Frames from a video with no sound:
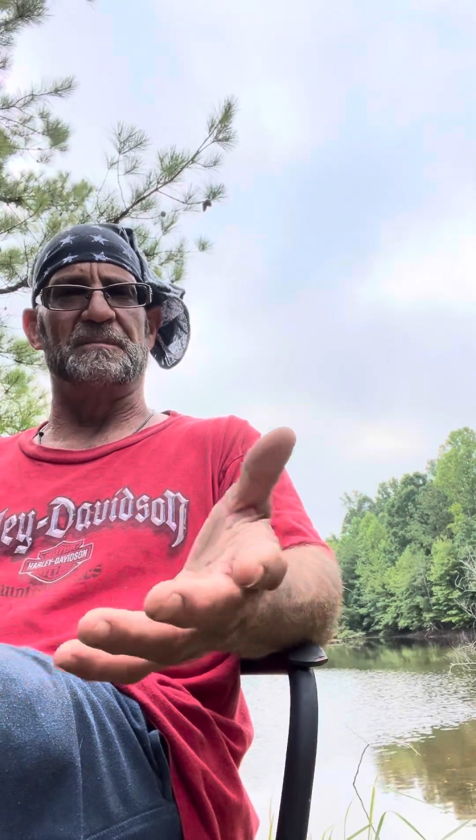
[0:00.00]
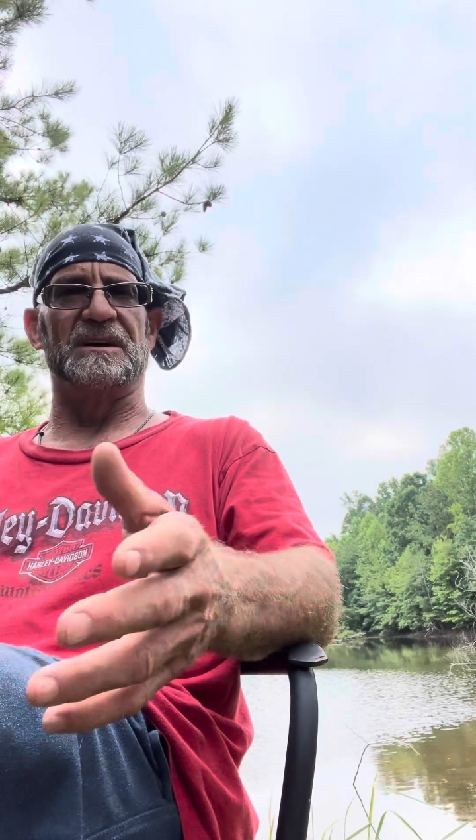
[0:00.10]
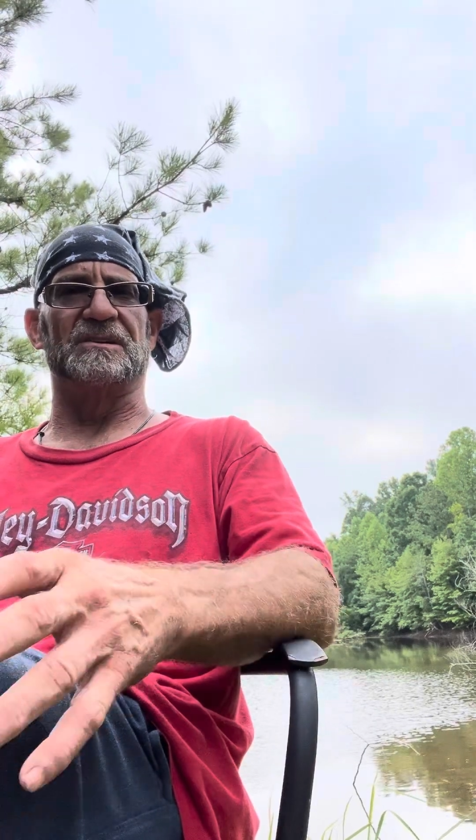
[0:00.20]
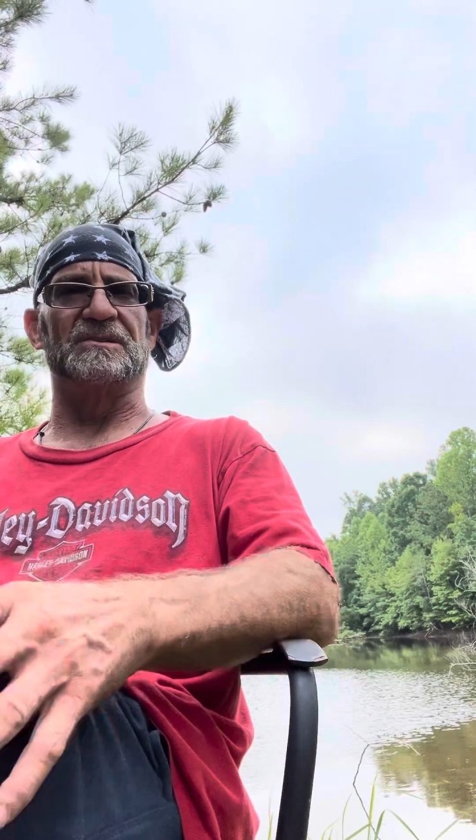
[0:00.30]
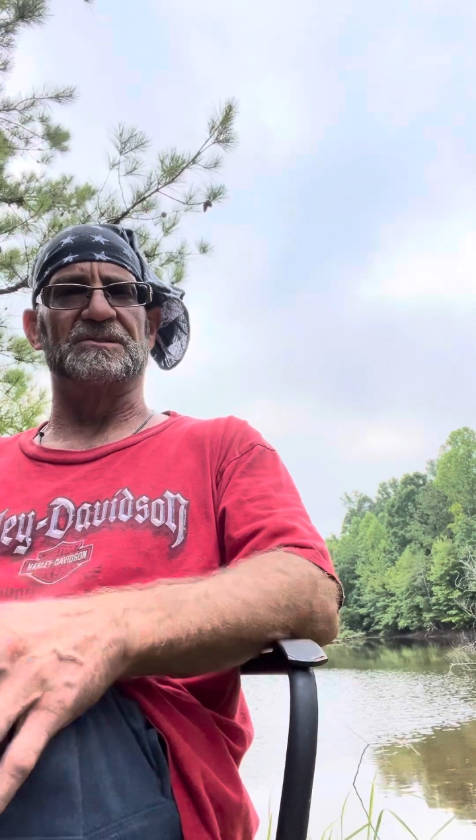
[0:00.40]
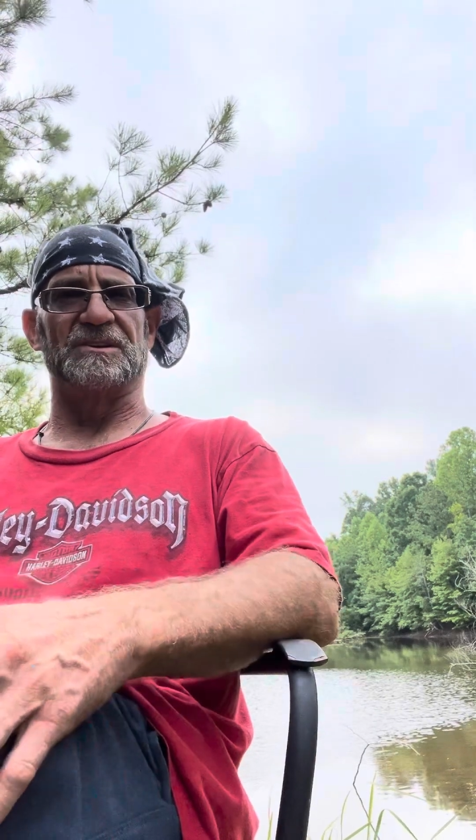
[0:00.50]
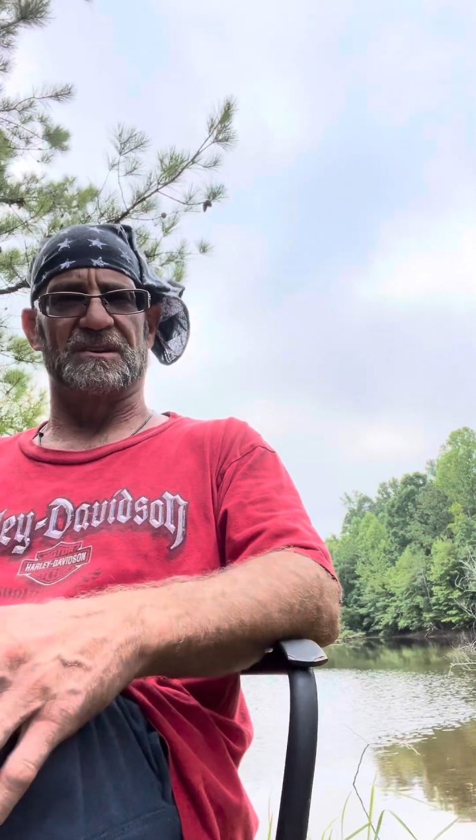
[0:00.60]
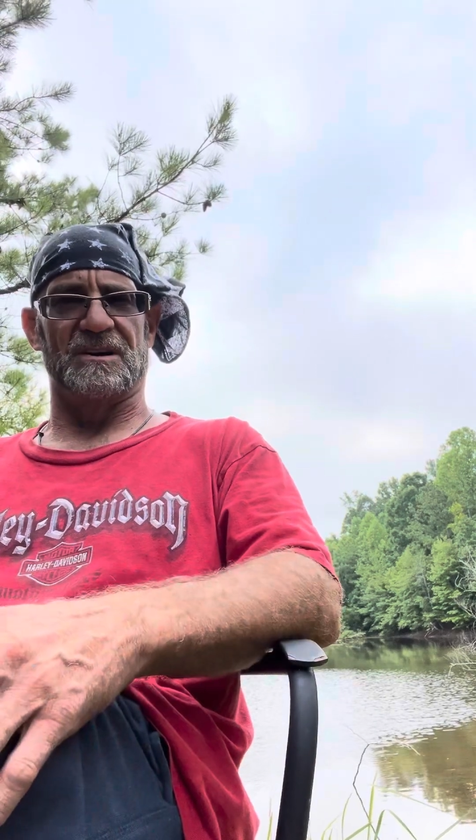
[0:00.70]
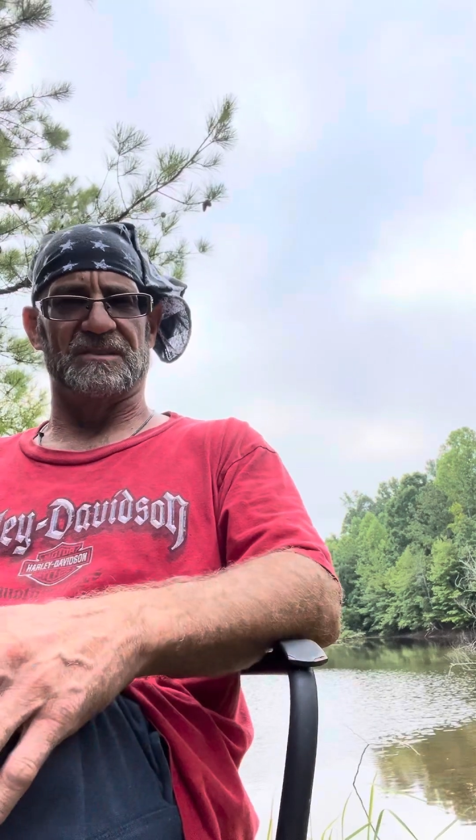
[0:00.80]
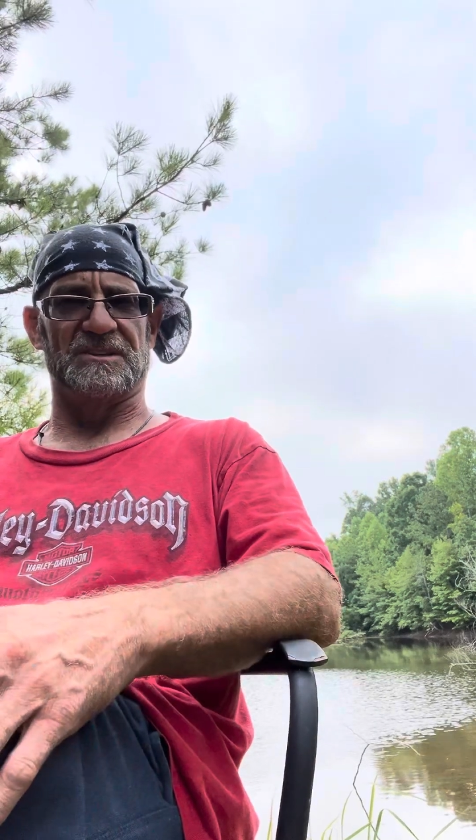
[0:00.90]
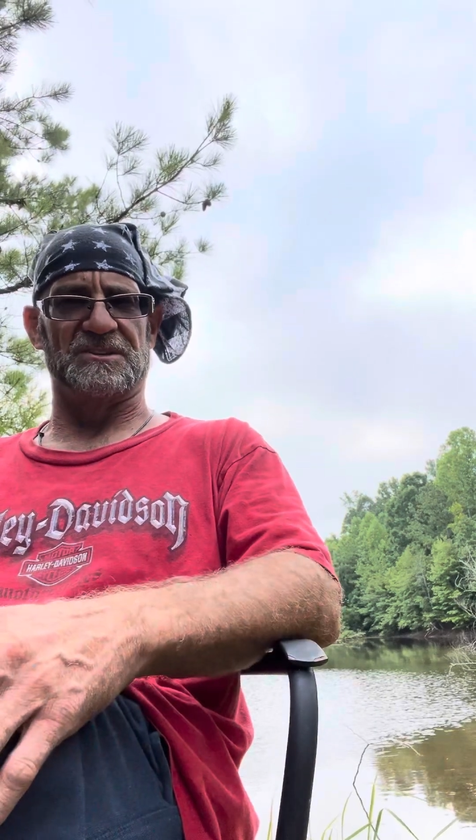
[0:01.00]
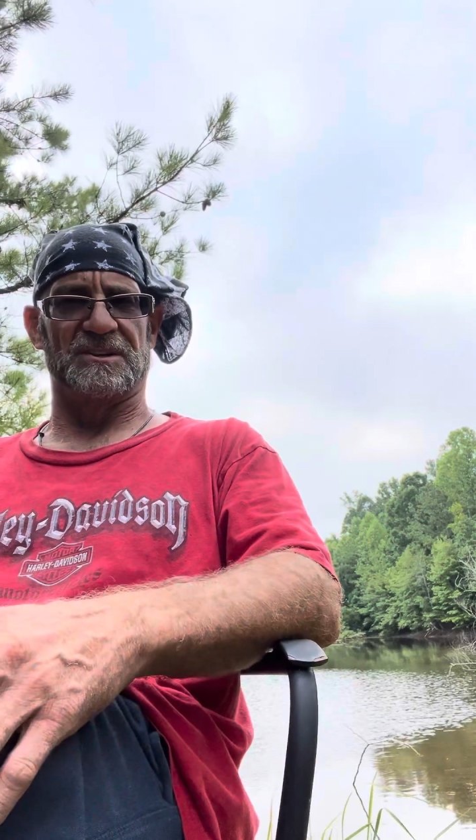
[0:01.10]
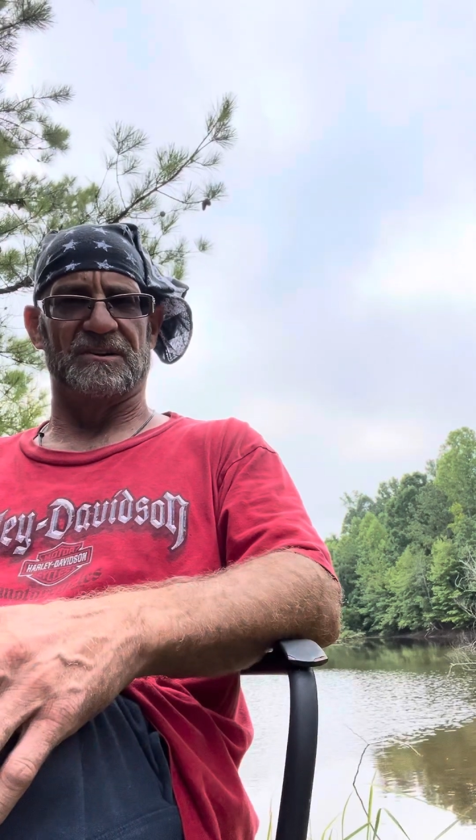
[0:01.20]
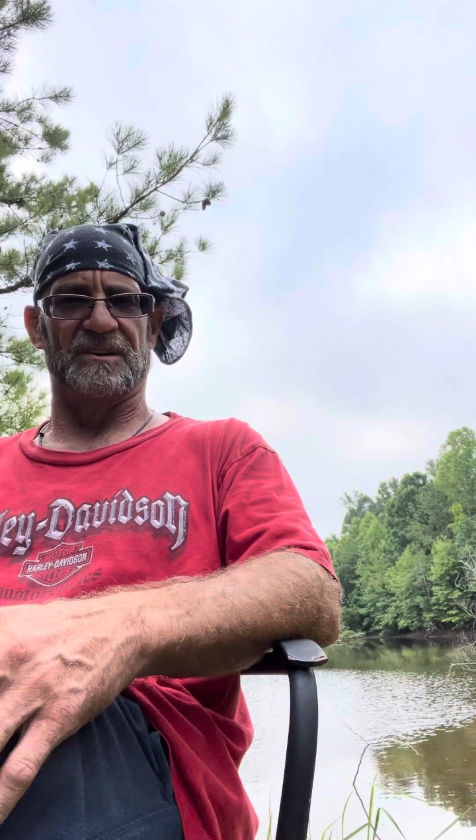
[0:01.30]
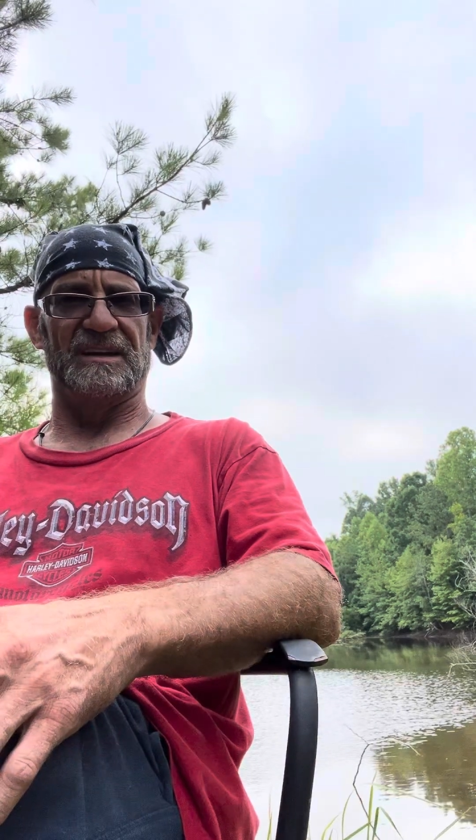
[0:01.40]
miracles along the
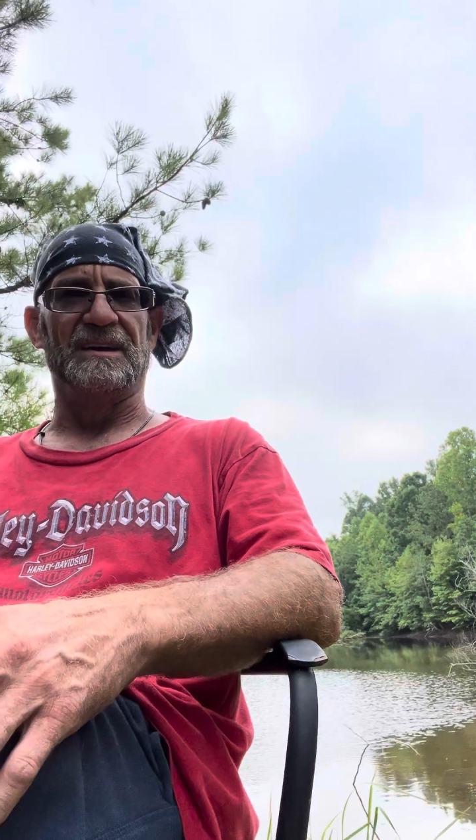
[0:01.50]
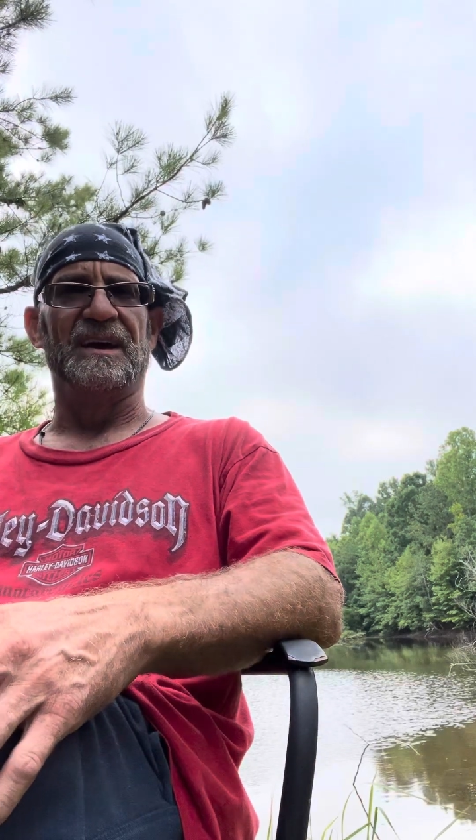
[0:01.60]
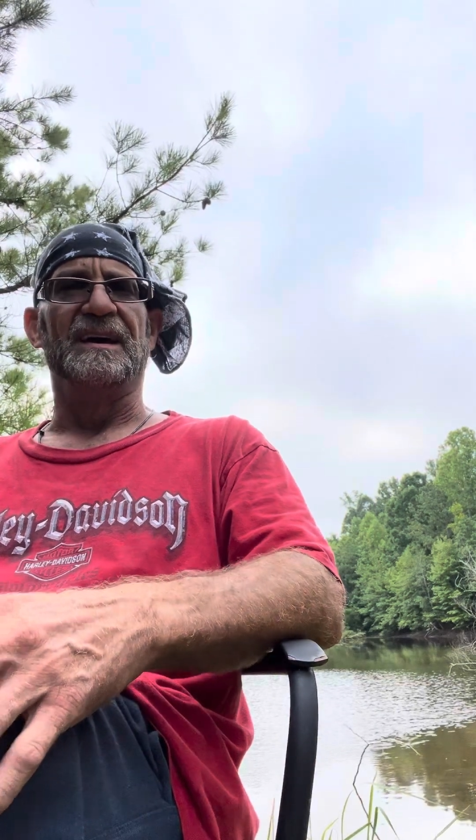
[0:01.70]
journey,